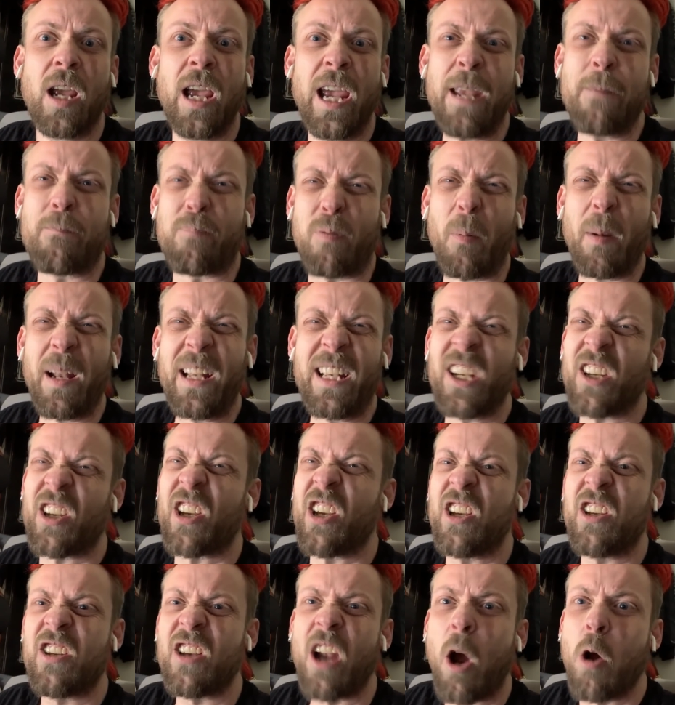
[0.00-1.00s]
He probably
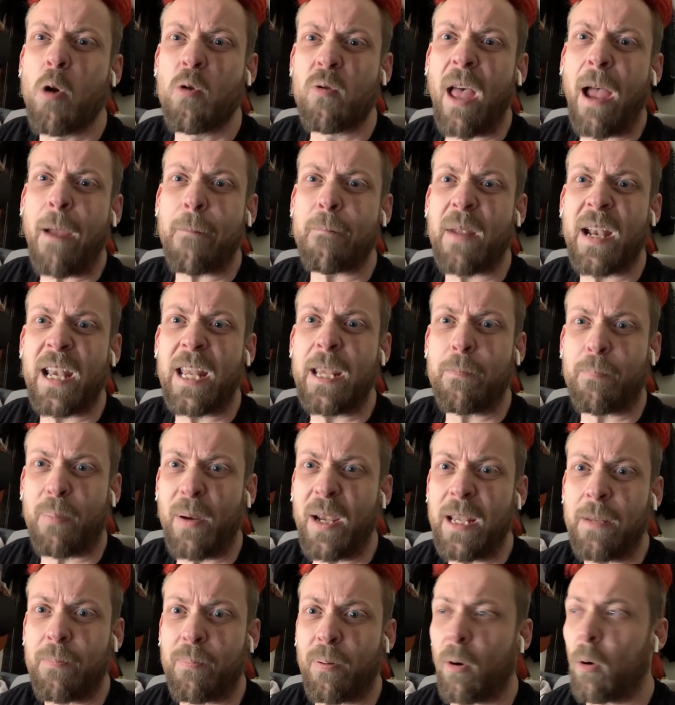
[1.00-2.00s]
doesn't know that many
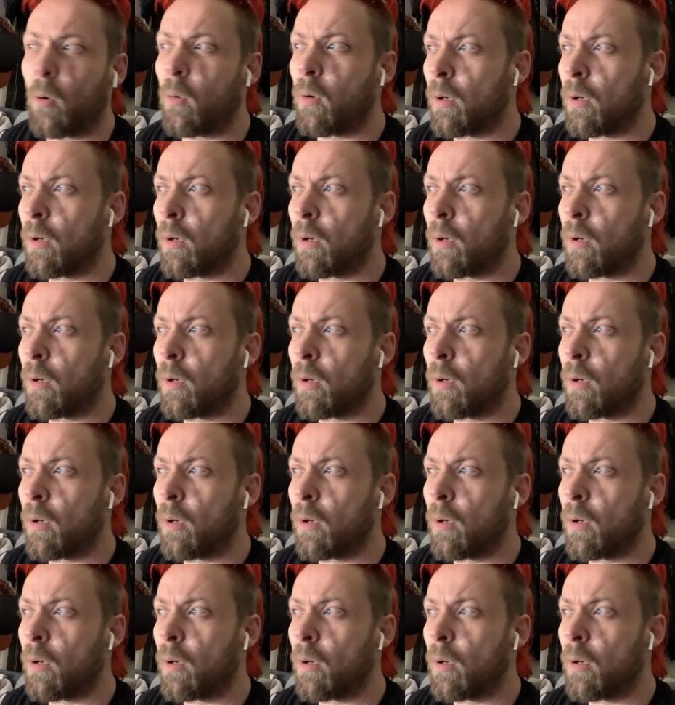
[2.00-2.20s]
people.